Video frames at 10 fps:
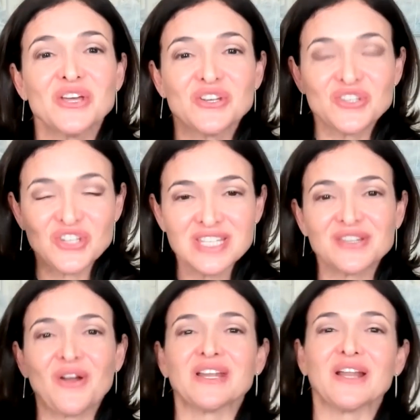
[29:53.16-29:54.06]
She
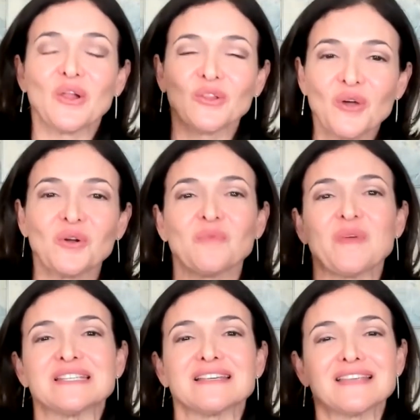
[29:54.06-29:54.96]
started a local
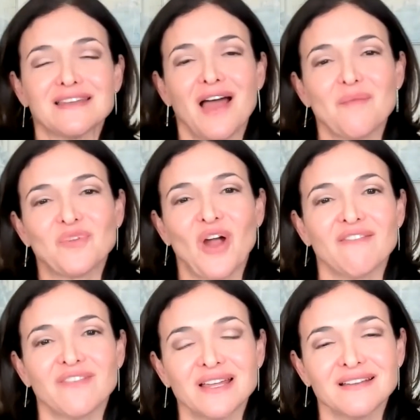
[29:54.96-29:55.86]
business and
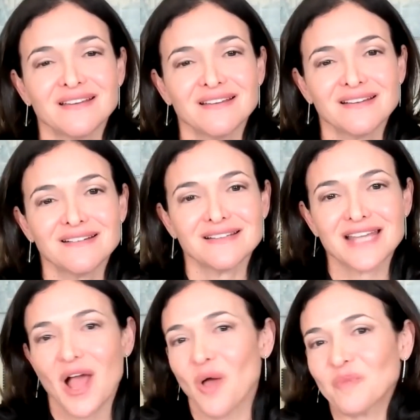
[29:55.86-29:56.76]
nonprofit
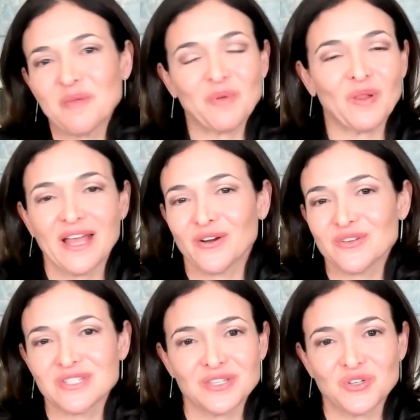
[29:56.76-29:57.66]
to help people like her
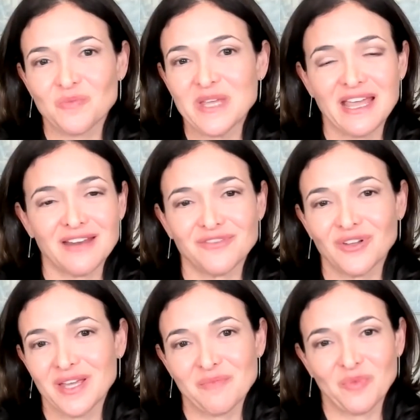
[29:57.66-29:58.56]
sister be
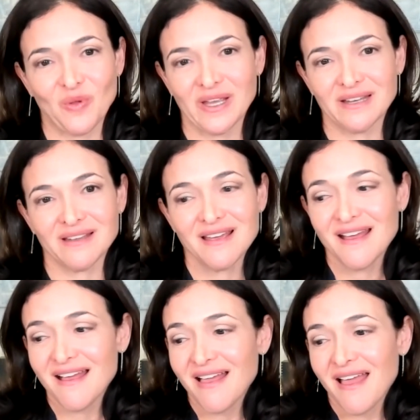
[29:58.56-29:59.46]
gainfully employed.
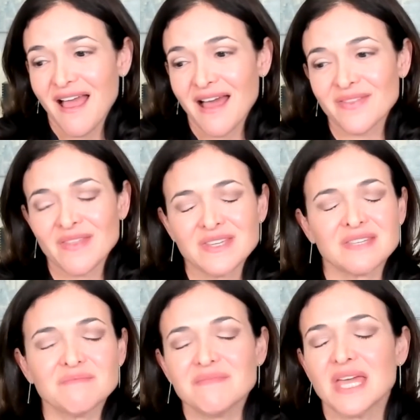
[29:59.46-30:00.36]
And then
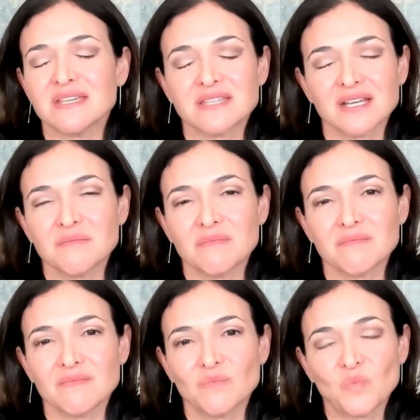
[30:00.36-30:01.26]
this amazing
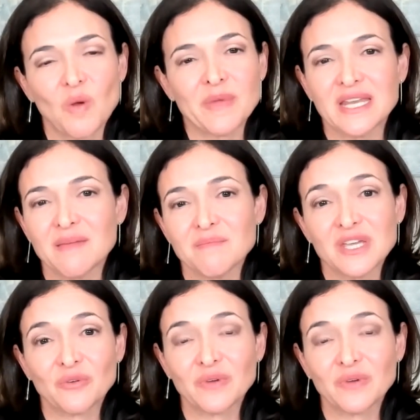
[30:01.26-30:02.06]
woman named Mia